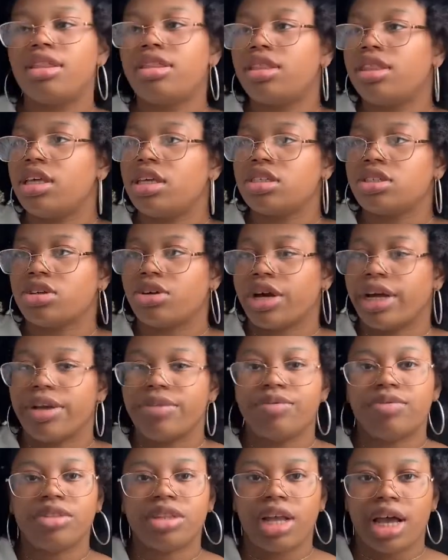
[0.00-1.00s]
These are great.
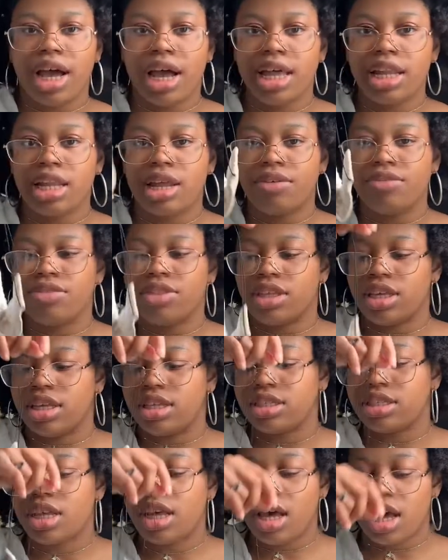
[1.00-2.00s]
I love
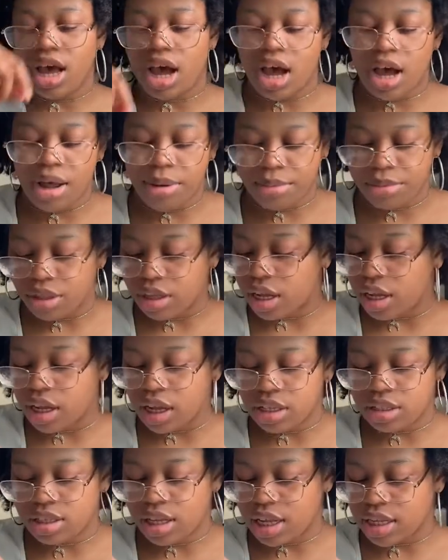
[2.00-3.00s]
these.
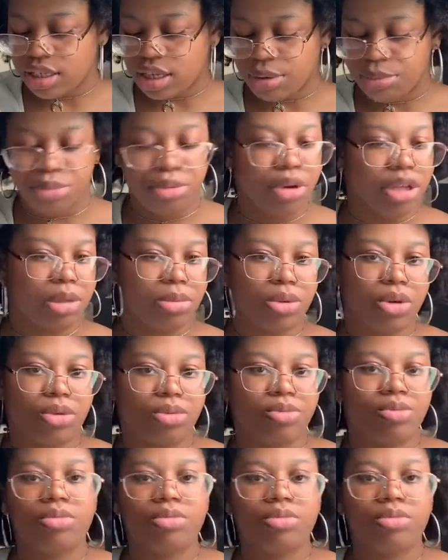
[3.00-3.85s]
Like I said, breathable,